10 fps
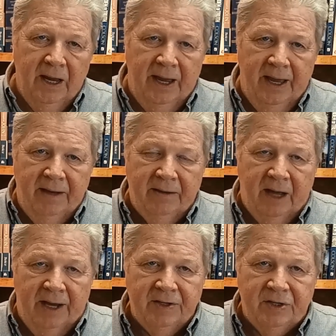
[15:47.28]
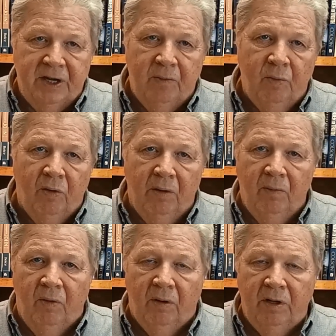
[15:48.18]
And uh, I see it more and
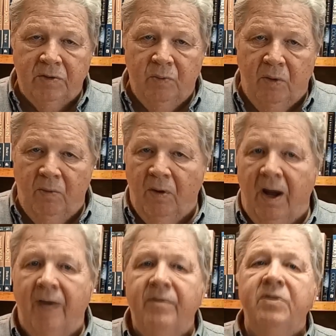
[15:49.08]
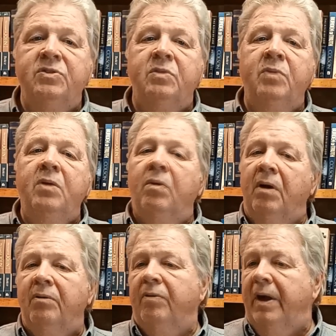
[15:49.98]
more. It's more and more obvious to me
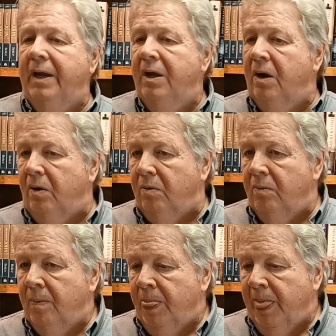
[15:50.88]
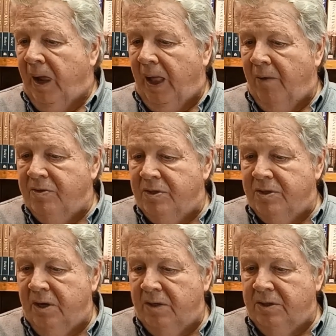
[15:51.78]
wherever I go. I was
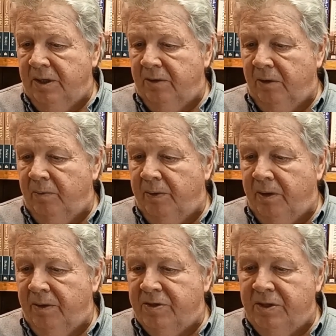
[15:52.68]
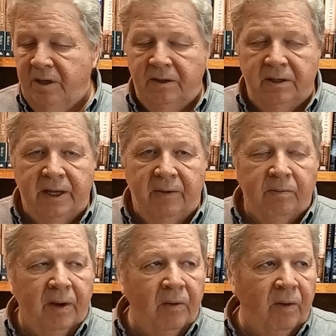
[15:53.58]
discussing a little bit of this the other day with
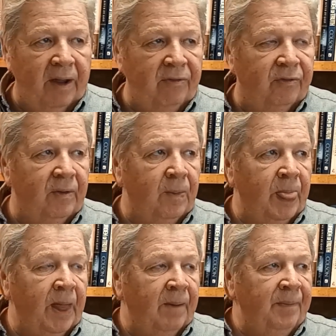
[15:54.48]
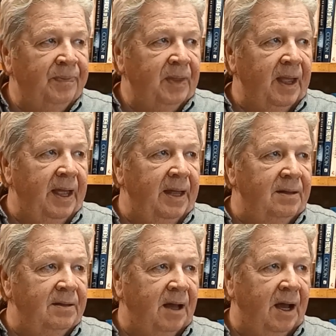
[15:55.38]
my wife,
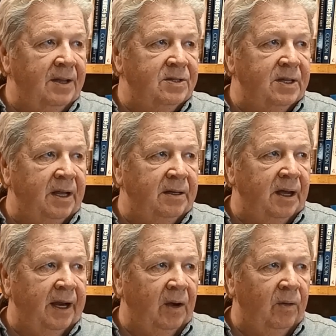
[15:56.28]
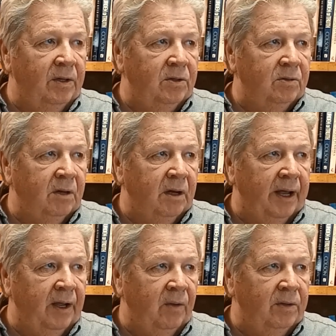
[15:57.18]
and uh, I said I go into a, uh,
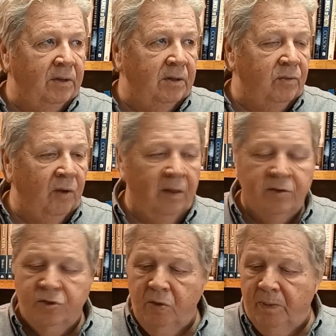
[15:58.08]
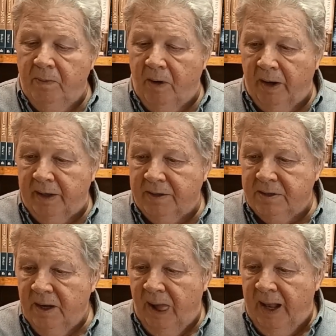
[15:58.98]
I go into the, one of the
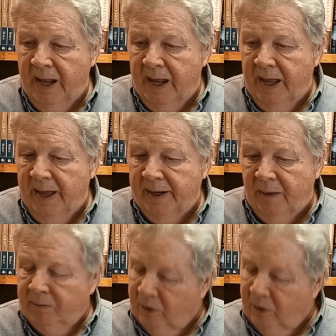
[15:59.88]
supermarkets, and I'm